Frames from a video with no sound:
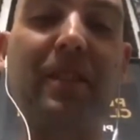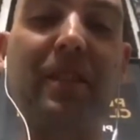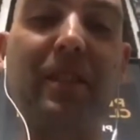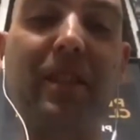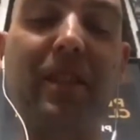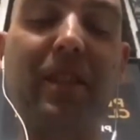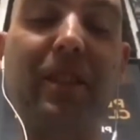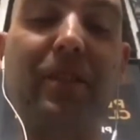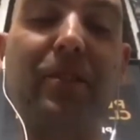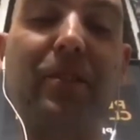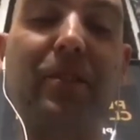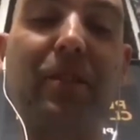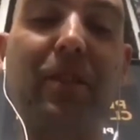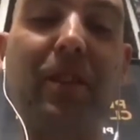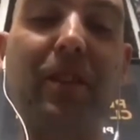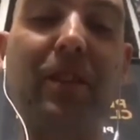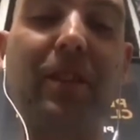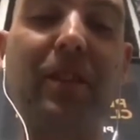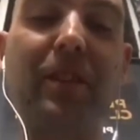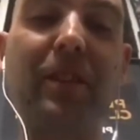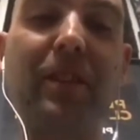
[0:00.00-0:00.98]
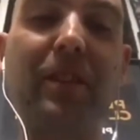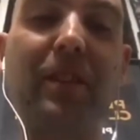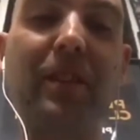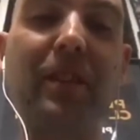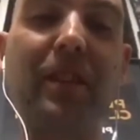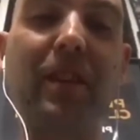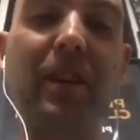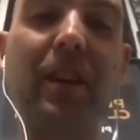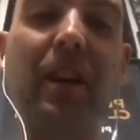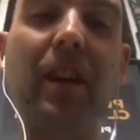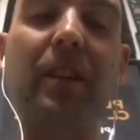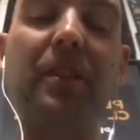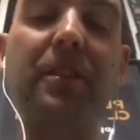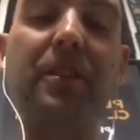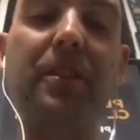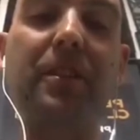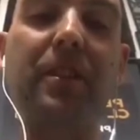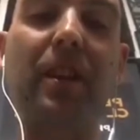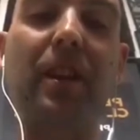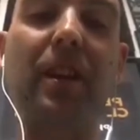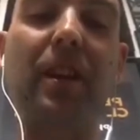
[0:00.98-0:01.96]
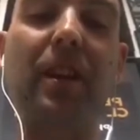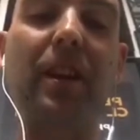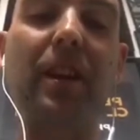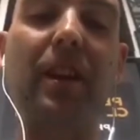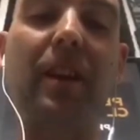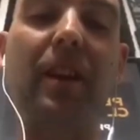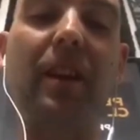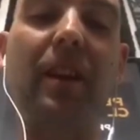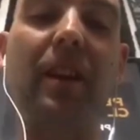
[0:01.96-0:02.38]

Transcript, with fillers: That's great. Yeah. How's uh,